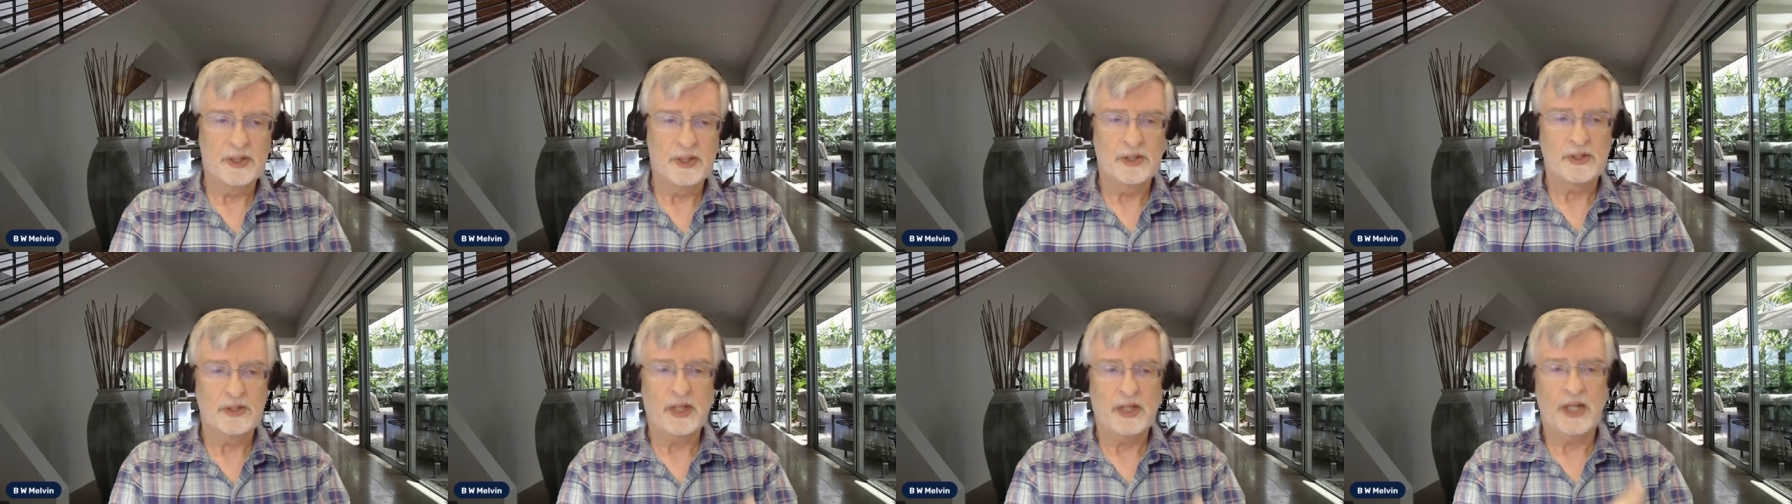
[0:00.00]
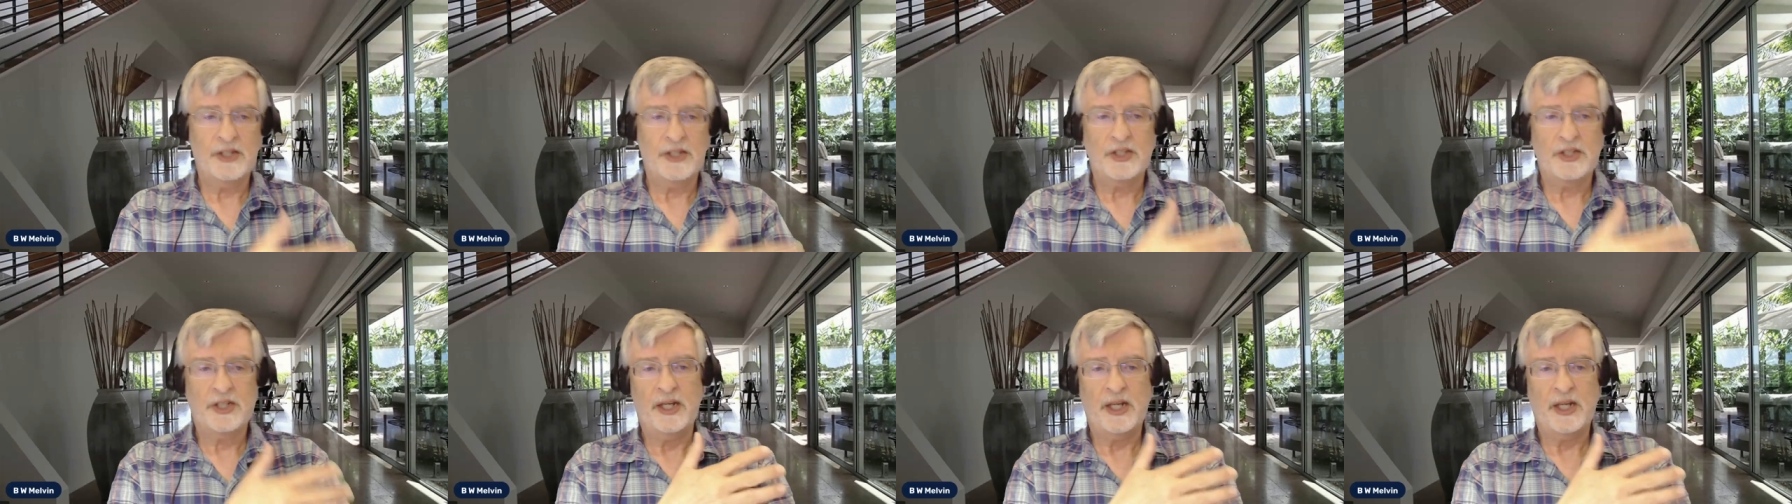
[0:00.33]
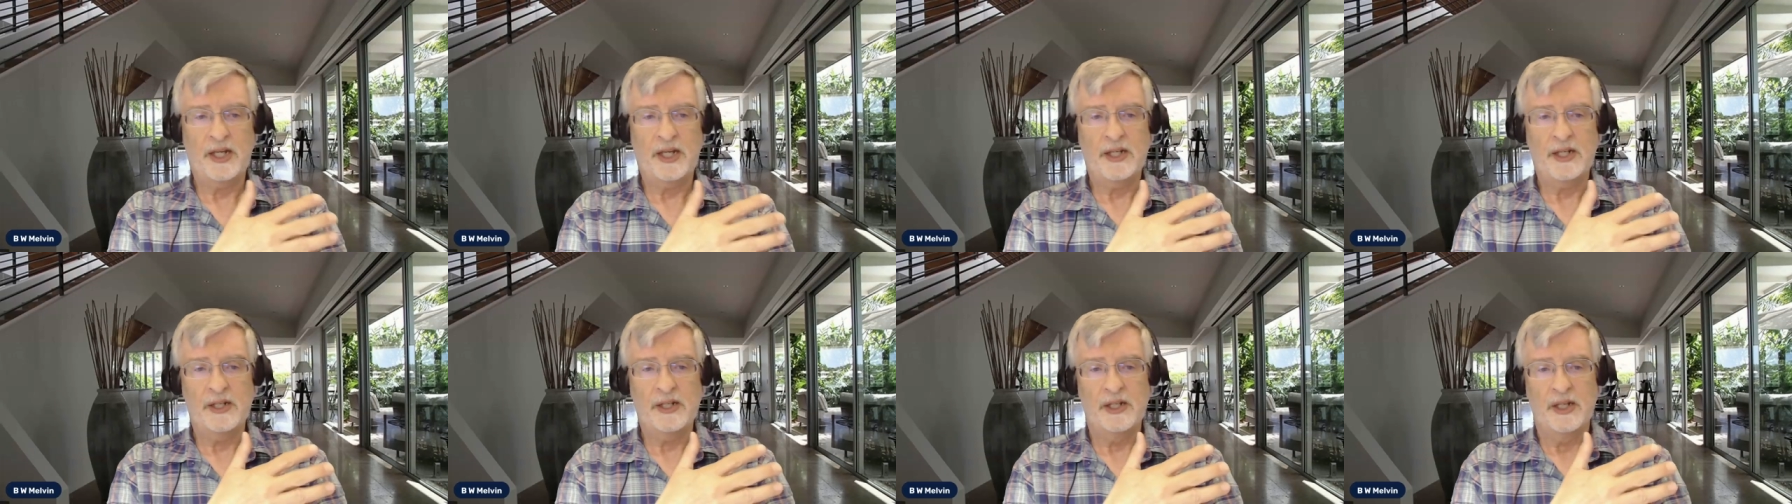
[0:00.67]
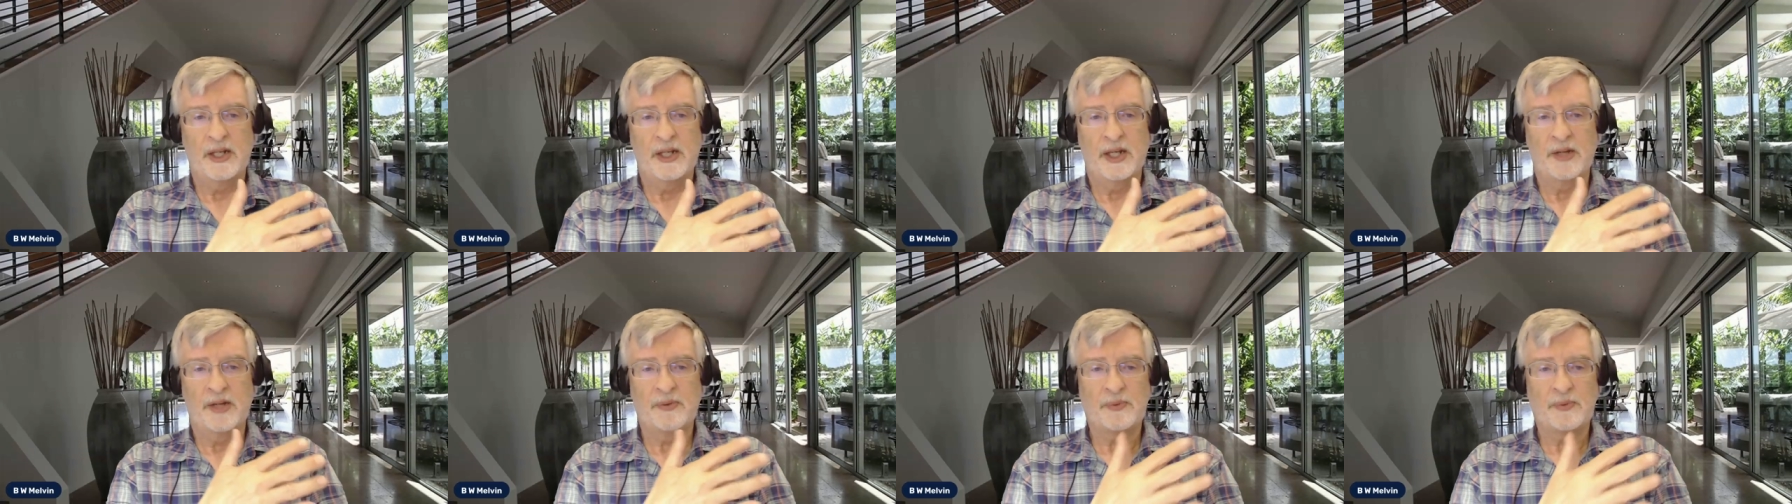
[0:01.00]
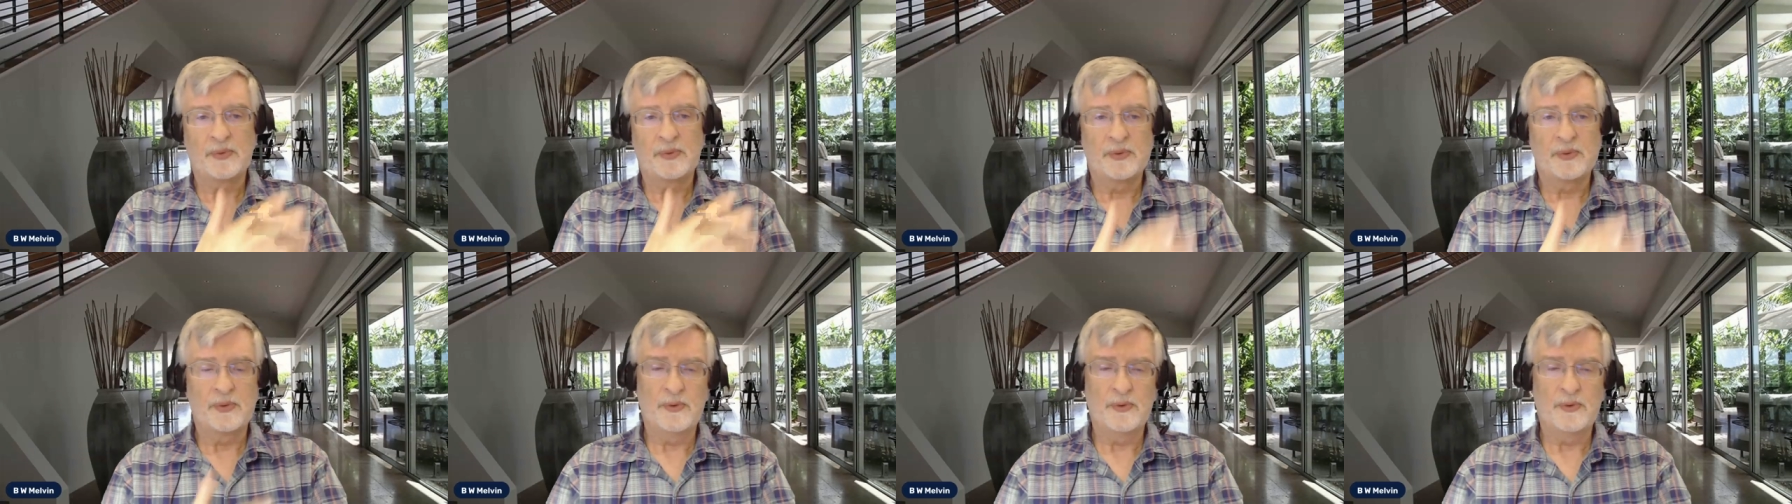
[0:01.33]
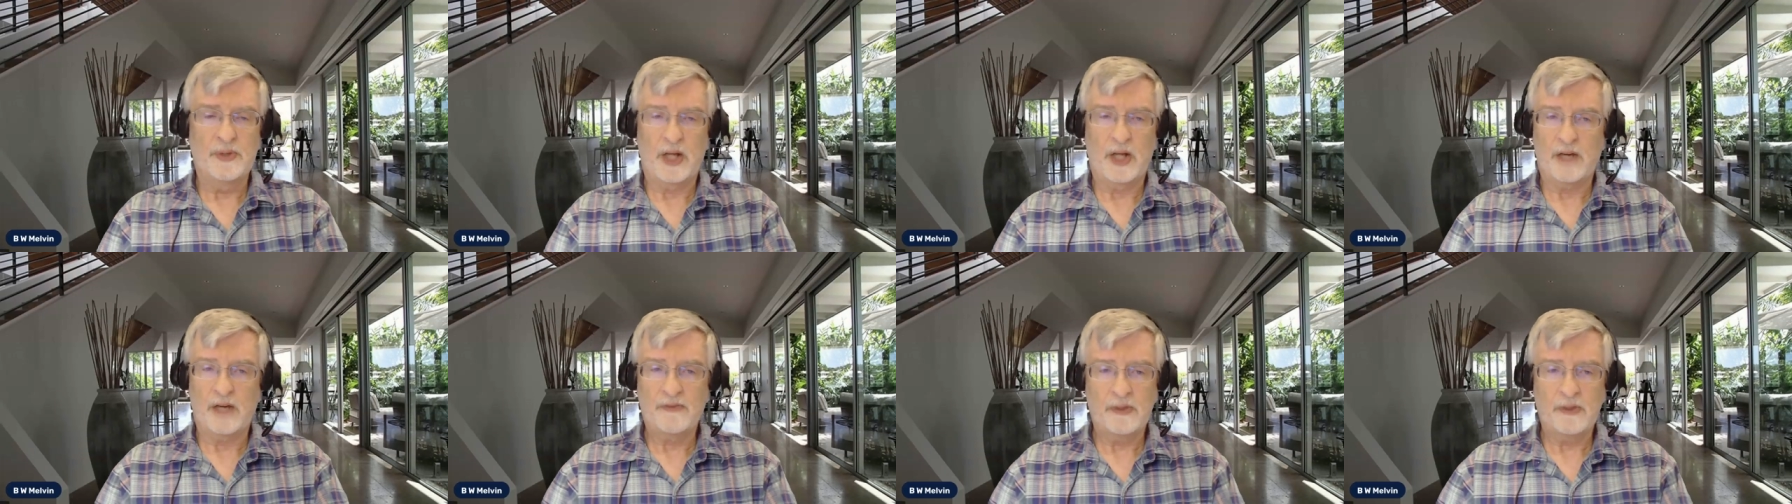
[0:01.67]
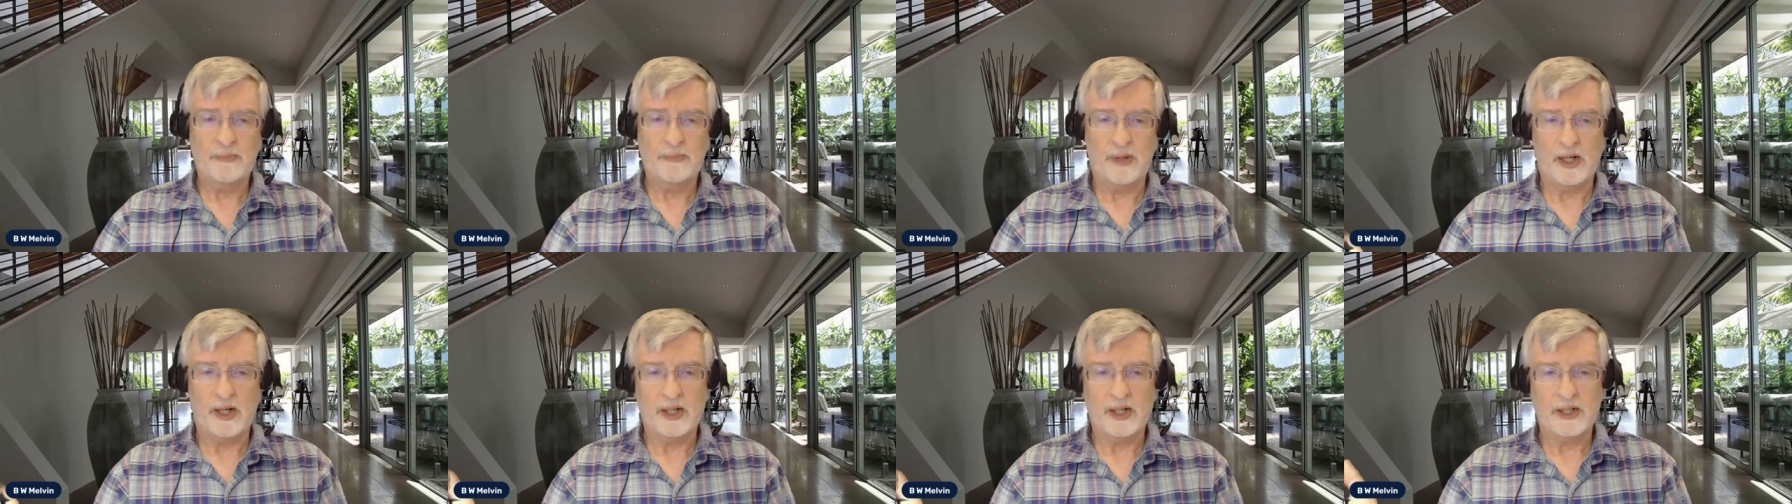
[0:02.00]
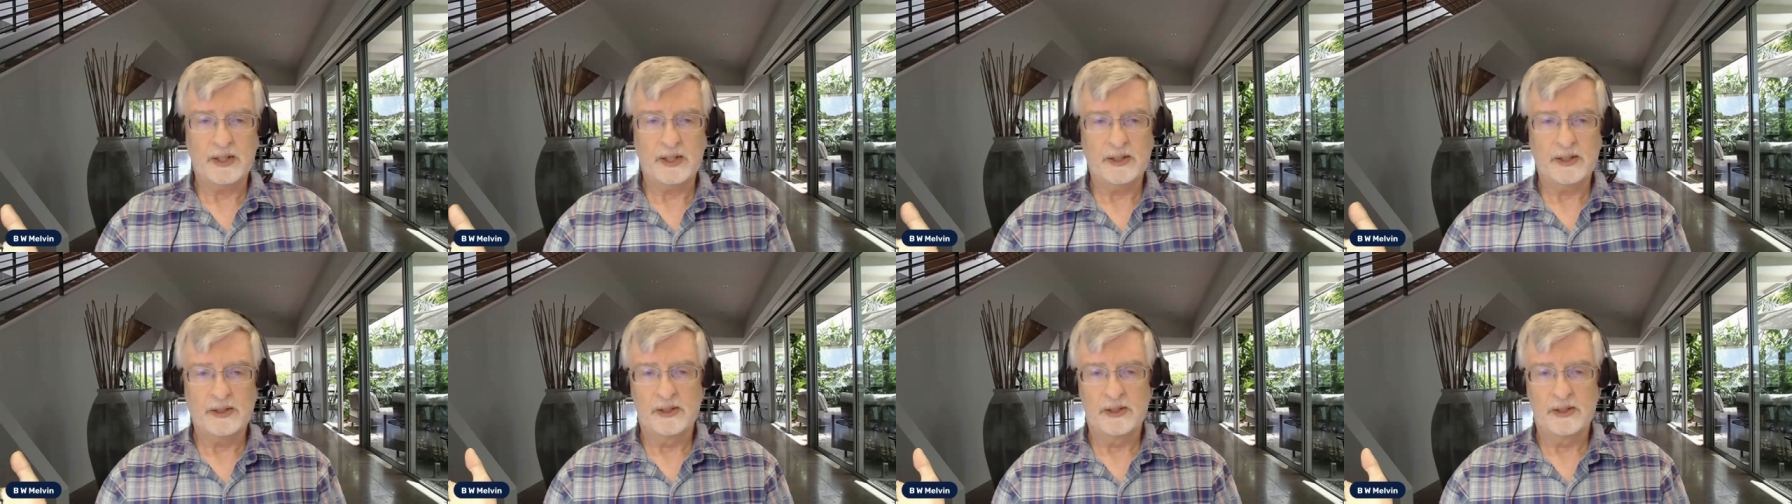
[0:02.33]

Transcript: to educate and rule everybody